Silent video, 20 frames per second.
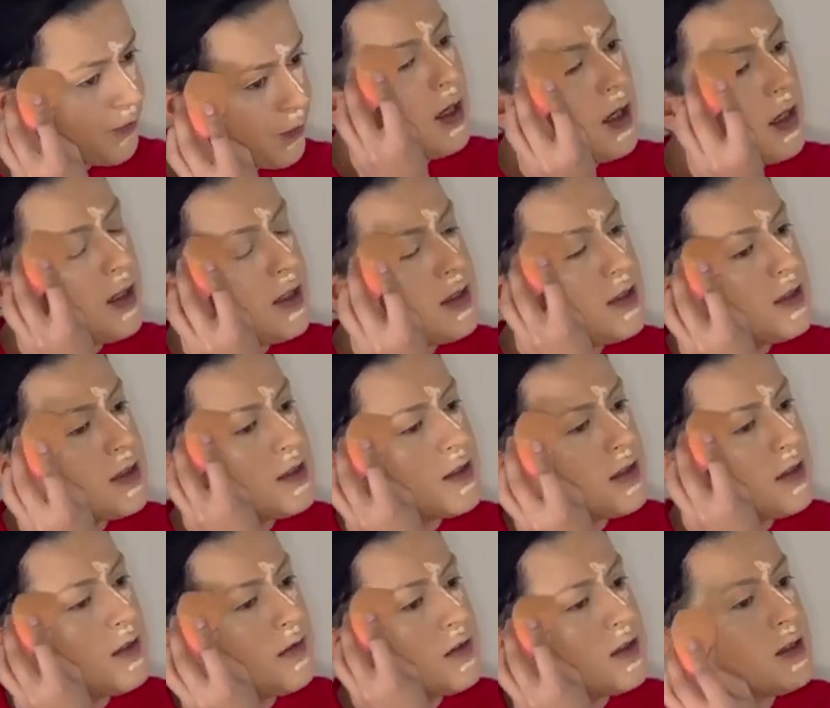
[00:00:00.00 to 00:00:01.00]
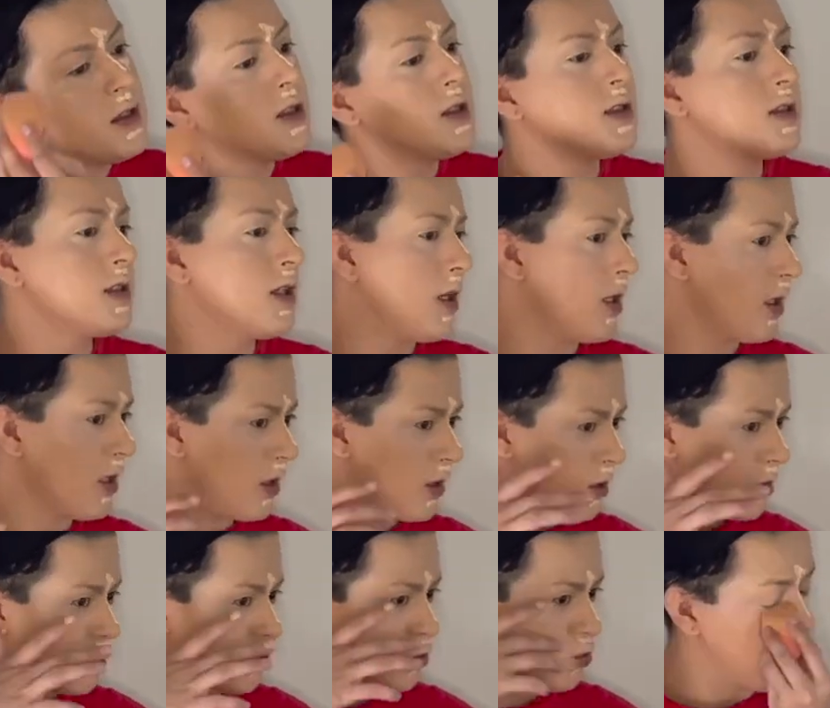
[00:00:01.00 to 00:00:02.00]
And it just leaves your skin
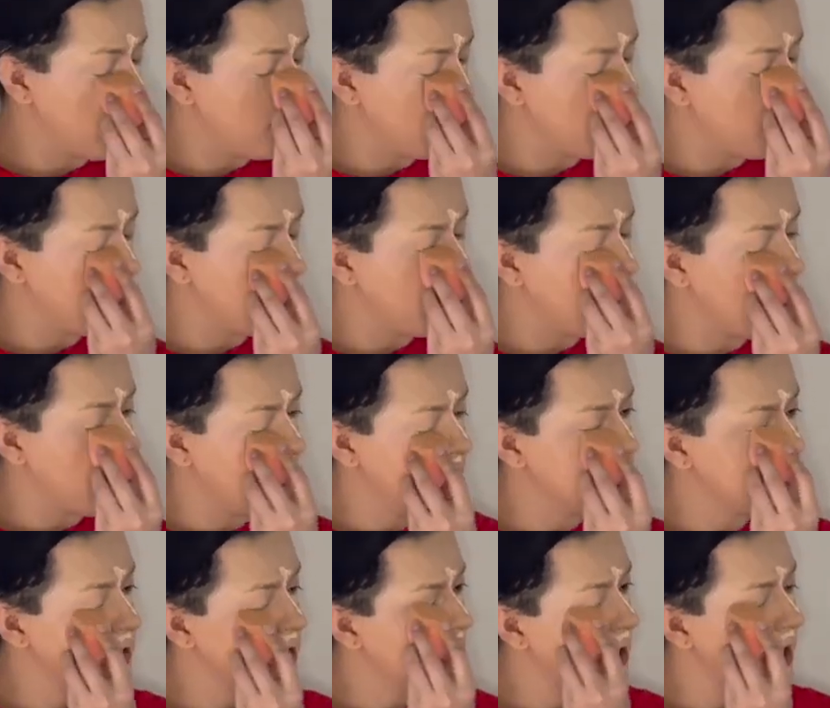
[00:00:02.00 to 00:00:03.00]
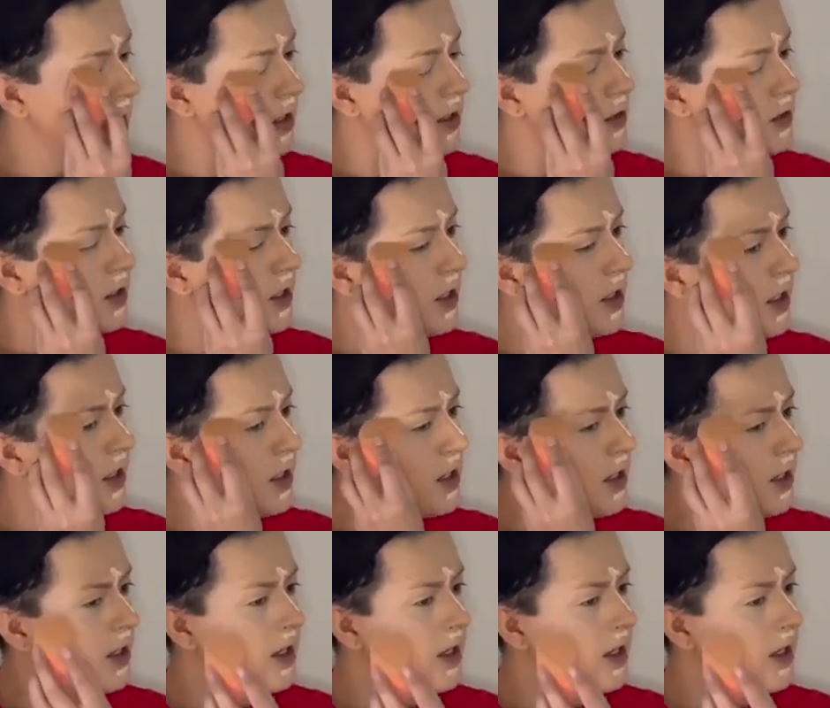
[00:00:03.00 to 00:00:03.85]
feeling nice and hydrated.